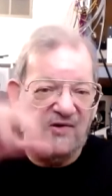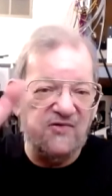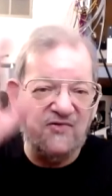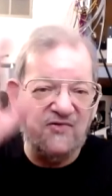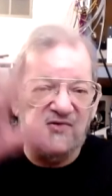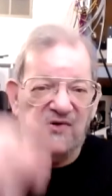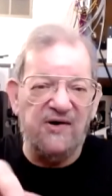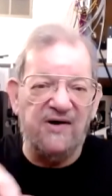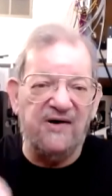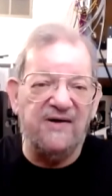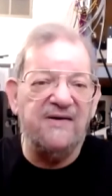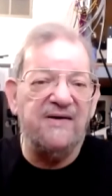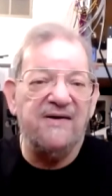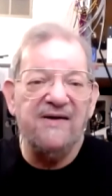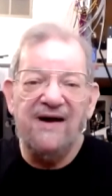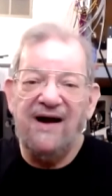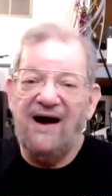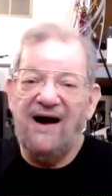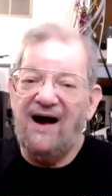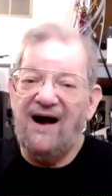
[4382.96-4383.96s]
is on.
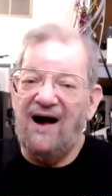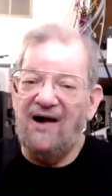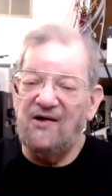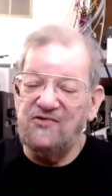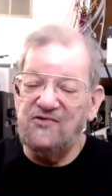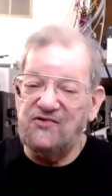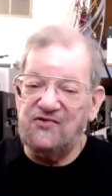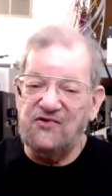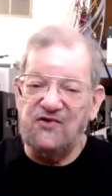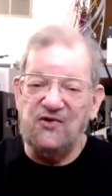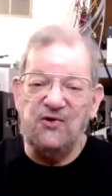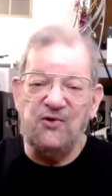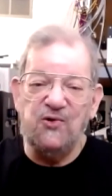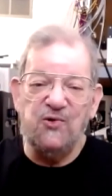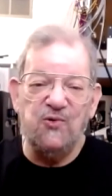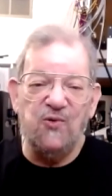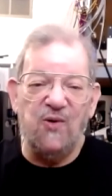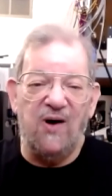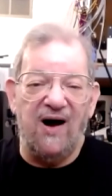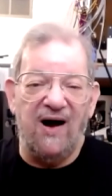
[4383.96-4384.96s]
I'll see
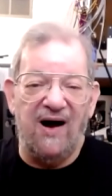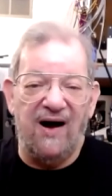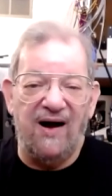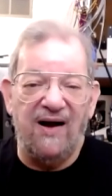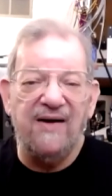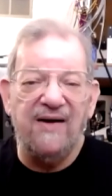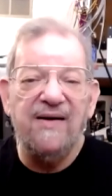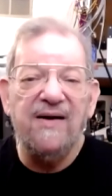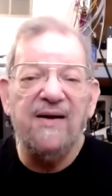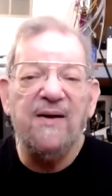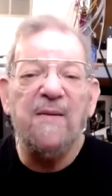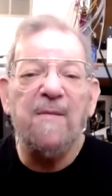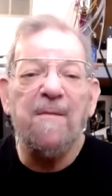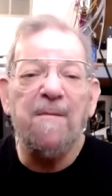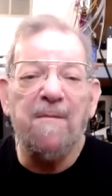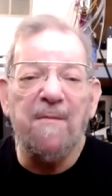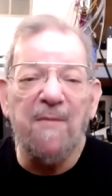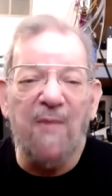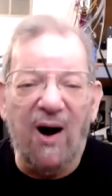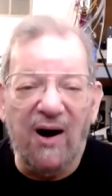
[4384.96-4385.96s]
you on
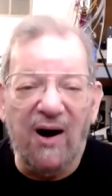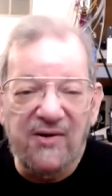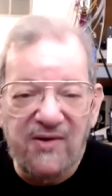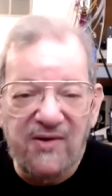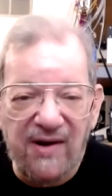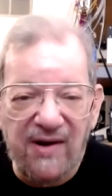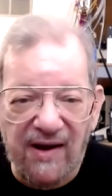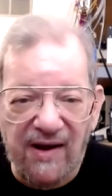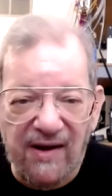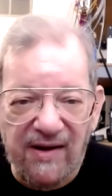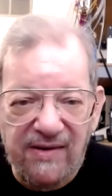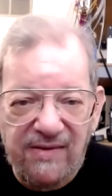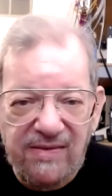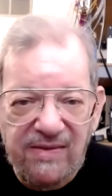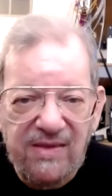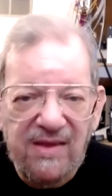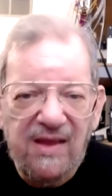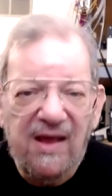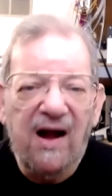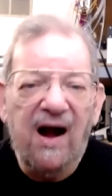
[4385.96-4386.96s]
Monday.
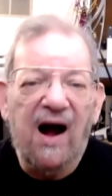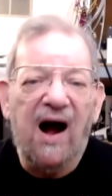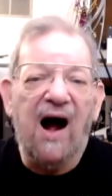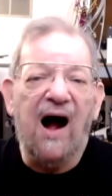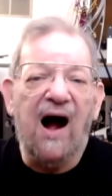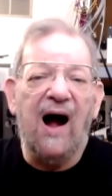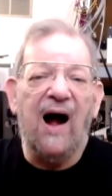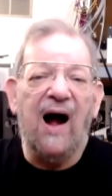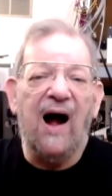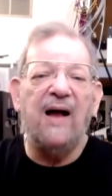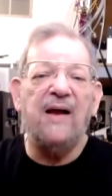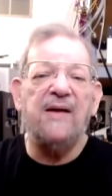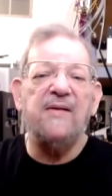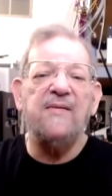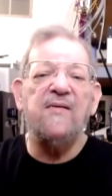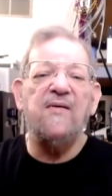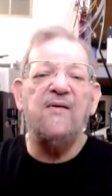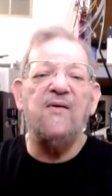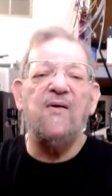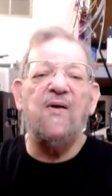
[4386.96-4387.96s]

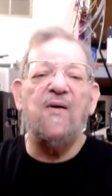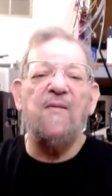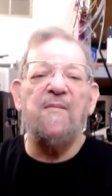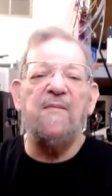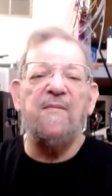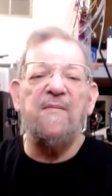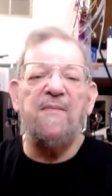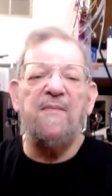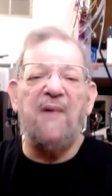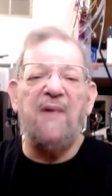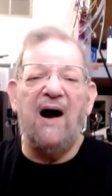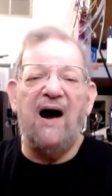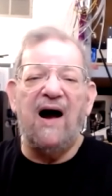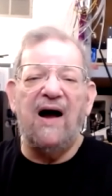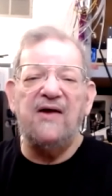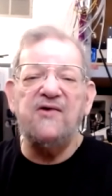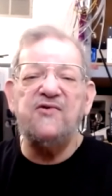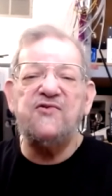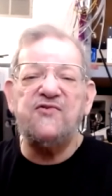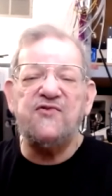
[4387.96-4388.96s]
And
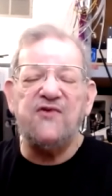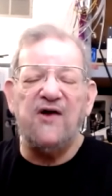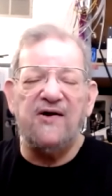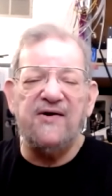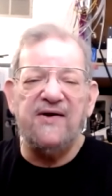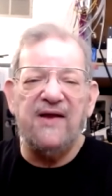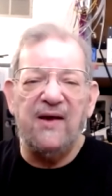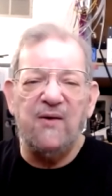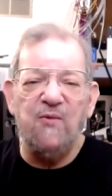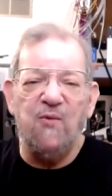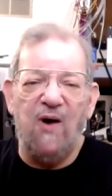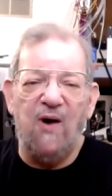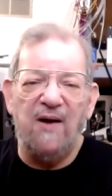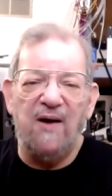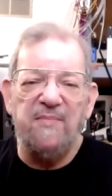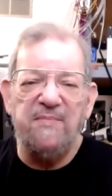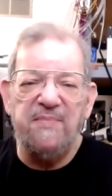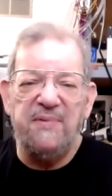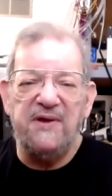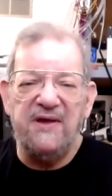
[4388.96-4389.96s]
by Sunday,
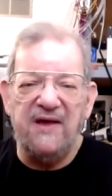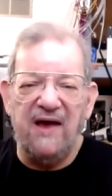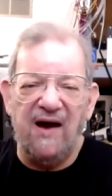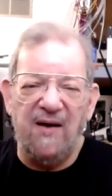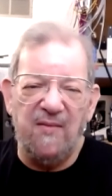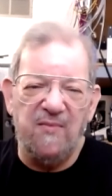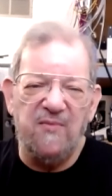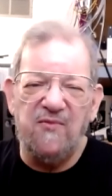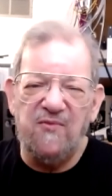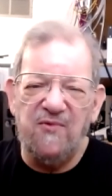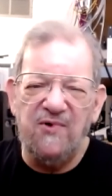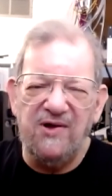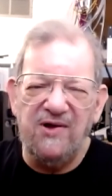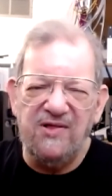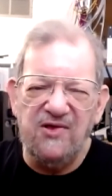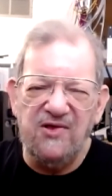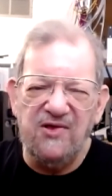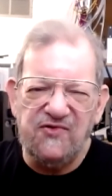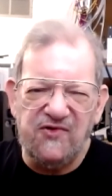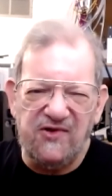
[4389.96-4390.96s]
1 p.m.,
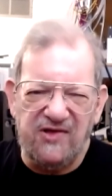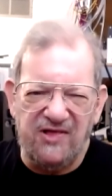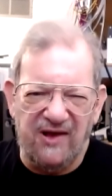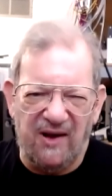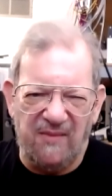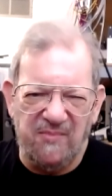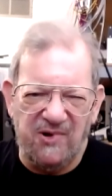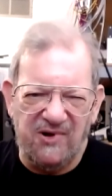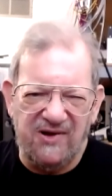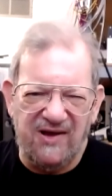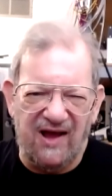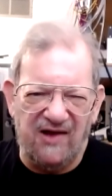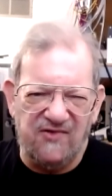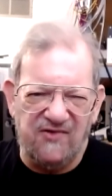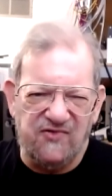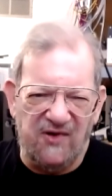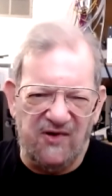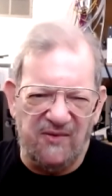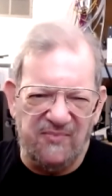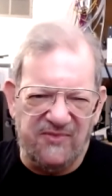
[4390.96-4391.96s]
realistically, I'm looking
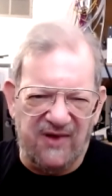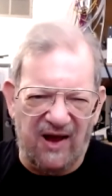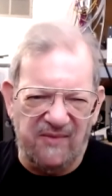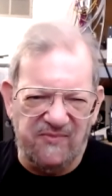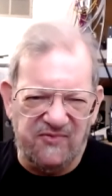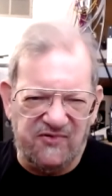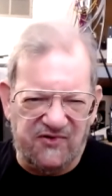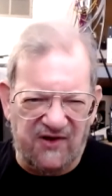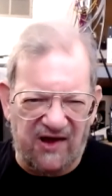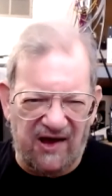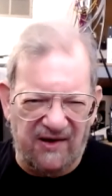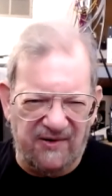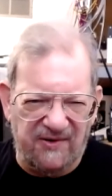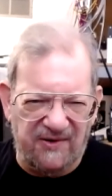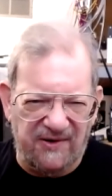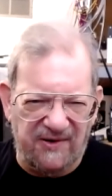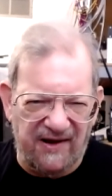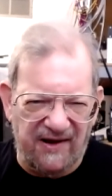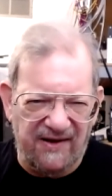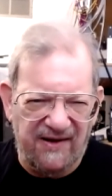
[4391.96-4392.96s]
at sometime
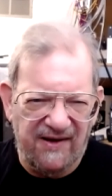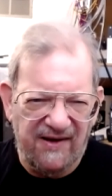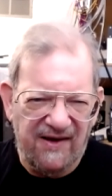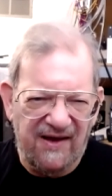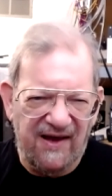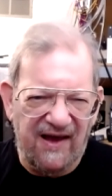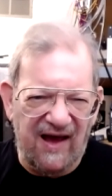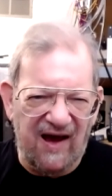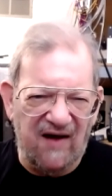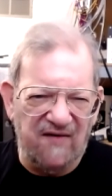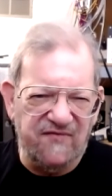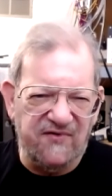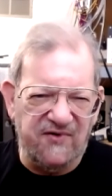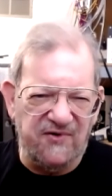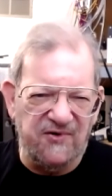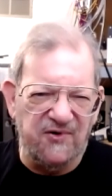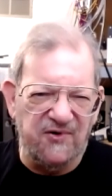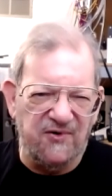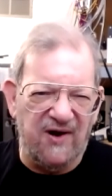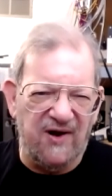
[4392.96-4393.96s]
Saturday
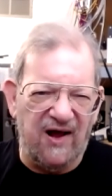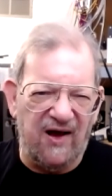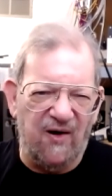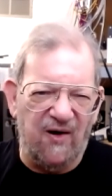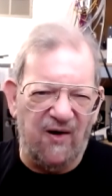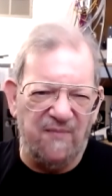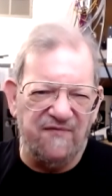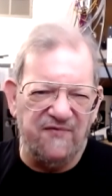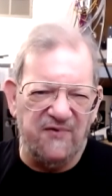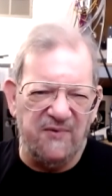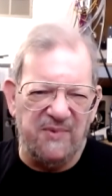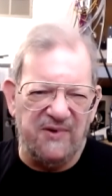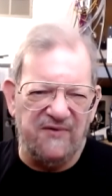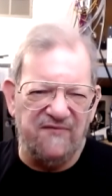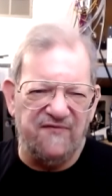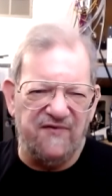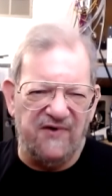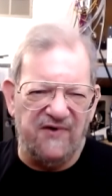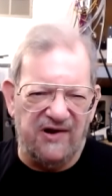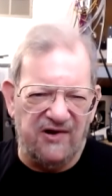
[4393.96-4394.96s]
afternoon, I hope to be
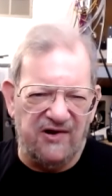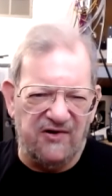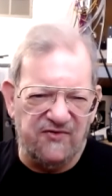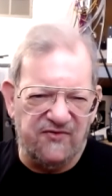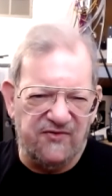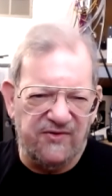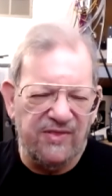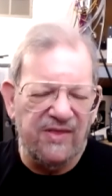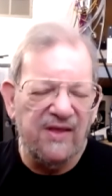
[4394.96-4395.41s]
finished,